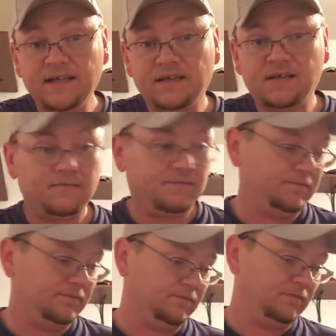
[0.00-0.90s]
this,
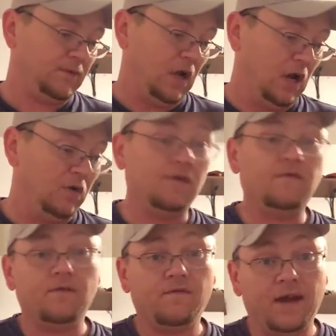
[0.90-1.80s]
or
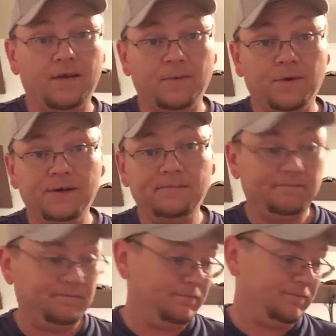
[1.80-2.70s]
if you found one,
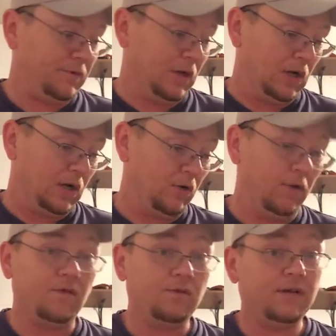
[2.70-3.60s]
or
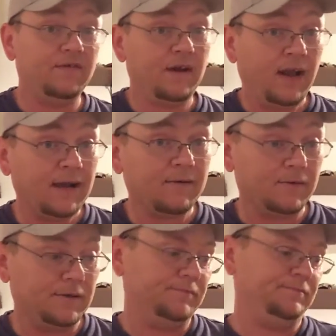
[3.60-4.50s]
if you would even like
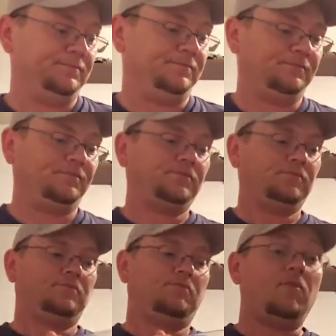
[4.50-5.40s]
one.
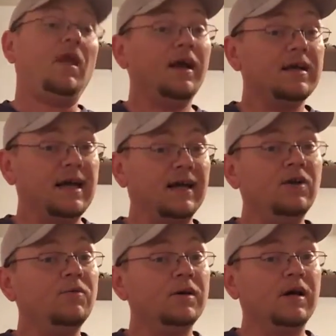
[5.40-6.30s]
Because I
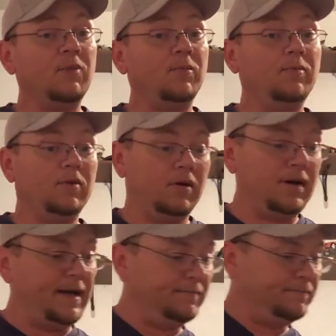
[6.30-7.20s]
know where a couple more are
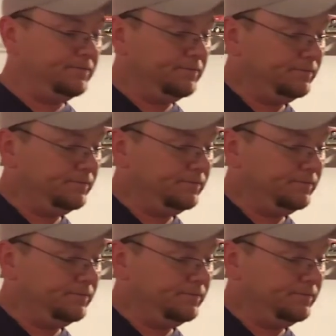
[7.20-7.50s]
at.